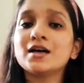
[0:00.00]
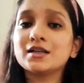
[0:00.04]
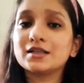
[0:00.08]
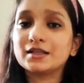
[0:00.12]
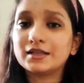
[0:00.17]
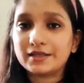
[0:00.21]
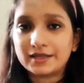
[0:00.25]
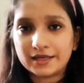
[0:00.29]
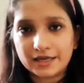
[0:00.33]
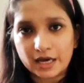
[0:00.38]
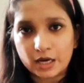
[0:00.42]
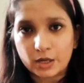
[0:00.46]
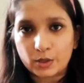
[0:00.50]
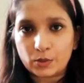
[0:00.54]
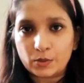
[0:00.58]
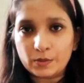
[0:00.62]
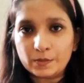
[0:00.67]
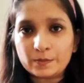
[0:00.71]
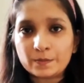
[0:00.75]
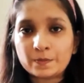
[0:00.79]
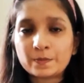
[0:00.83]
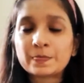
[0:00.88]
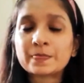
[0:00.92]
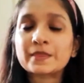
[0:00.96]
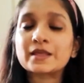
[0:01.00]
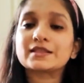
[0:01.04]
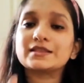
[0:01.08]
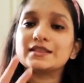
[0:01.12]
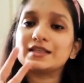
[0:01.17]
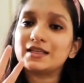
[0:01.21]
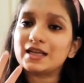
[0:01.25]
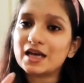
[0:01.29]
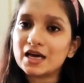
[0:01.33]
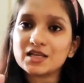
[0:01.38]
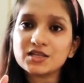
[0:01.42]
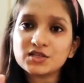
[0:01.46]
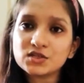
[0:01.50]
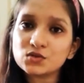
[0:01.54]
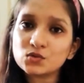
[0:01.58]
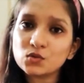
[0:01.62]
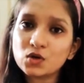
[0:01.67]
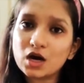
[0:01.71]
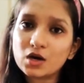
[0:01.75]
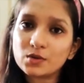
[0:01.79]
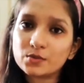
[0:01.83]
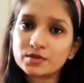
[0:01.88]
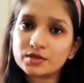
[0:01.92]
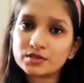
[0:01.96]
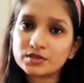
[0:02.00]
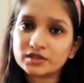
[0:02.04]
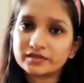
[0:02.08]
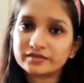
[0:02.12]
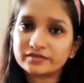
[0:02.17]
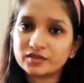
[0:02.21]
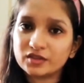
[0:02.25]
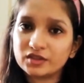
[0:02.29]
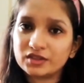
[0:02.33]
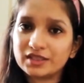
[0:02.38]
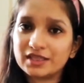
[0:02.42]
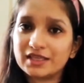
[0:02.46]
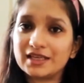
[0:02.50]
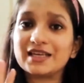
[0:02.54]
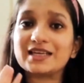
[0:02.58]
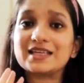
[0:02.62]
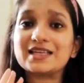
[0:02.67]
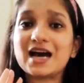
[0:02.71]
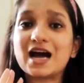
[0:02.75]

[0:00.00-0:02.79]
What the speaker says: Now, the last 2 hours of your day